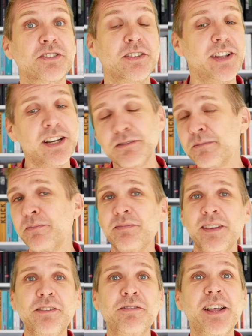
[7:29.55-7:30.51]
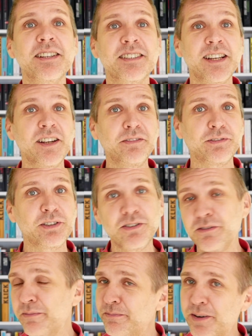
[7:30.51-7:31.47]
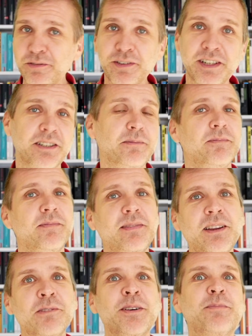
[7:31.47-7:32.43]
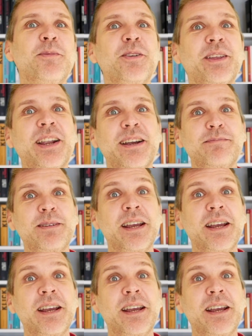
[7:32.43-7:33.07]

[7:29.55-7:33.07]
And then if that's enough for you, perfect, you're more than happy.